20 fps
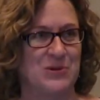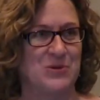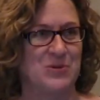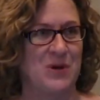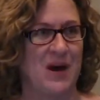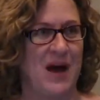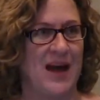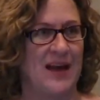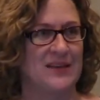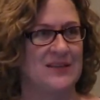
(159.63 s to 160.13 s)
who
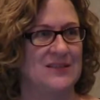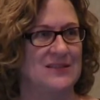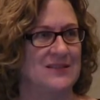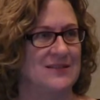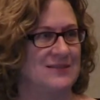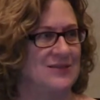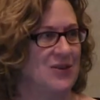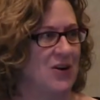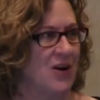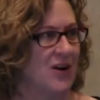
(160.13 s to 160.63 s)

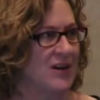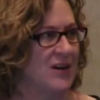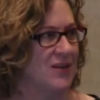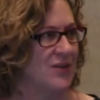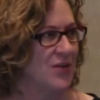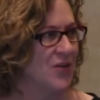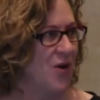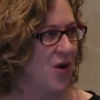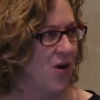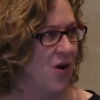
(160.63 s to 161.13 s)
hadn't
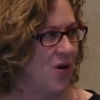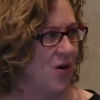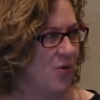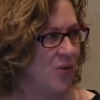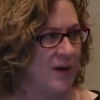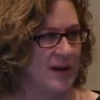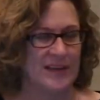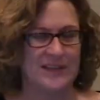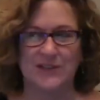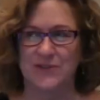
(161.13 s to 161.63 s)
darkened the
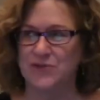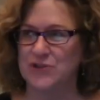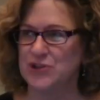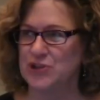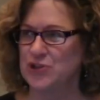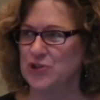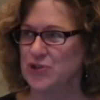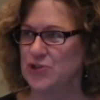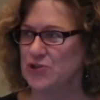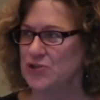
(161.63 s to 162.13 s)
hallways of a
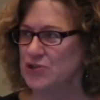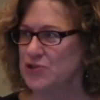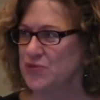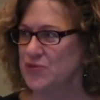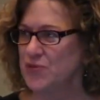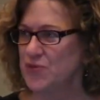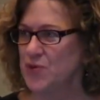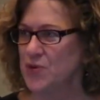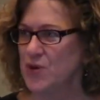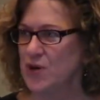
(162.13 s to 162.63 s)
church
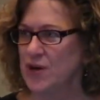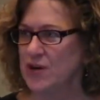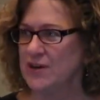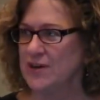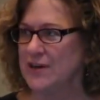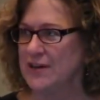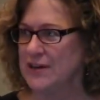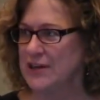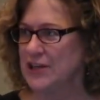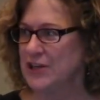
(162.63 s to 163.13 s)
for
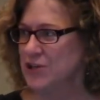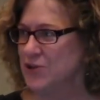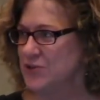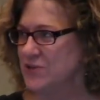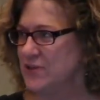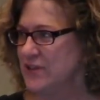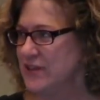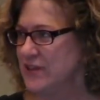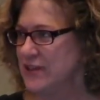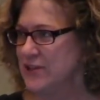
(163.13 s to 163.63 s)

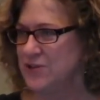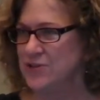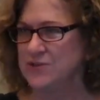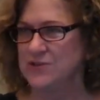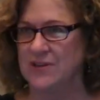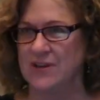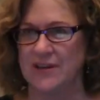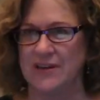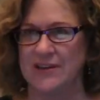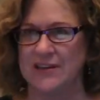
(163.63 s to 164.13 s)
years and
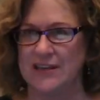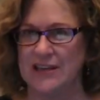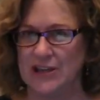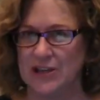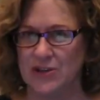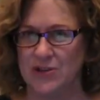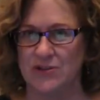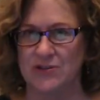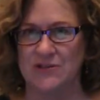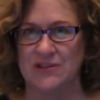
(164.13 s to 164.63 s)
years and
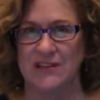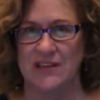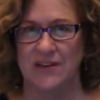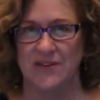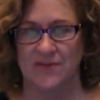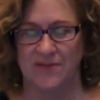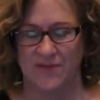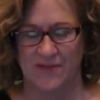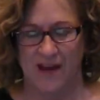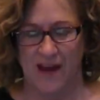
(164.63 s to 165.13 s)
years,
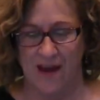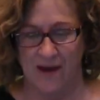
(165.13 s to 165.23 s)
if